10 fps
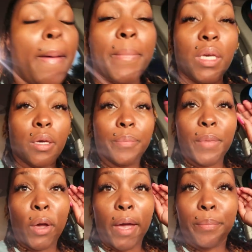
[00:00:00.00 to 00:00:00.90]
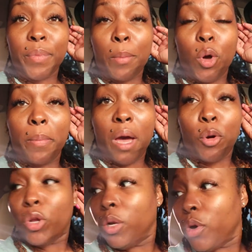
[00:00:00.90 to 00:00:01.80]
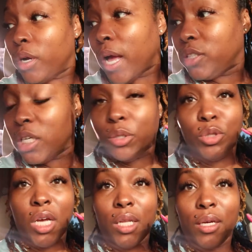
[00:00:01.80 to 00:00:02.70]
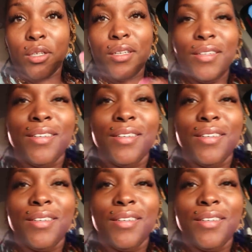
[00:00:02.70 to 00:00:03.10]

But yeah, okay. I'm going to work. I'll check in with y'all later.